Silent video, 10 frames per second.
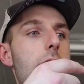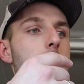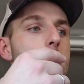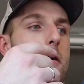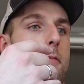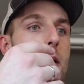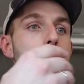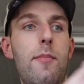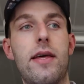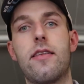
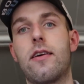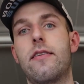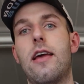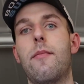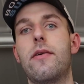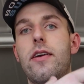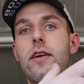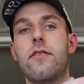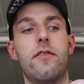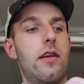how big the containment
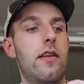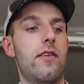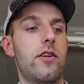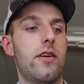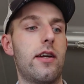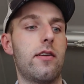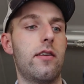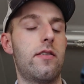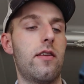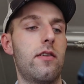is, and such
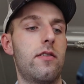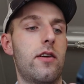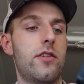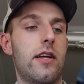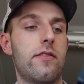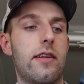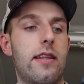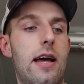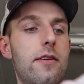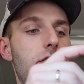things
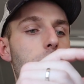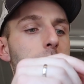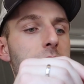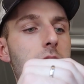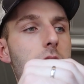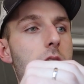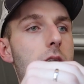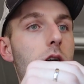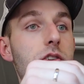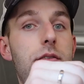like that. So
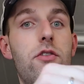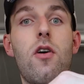I also have to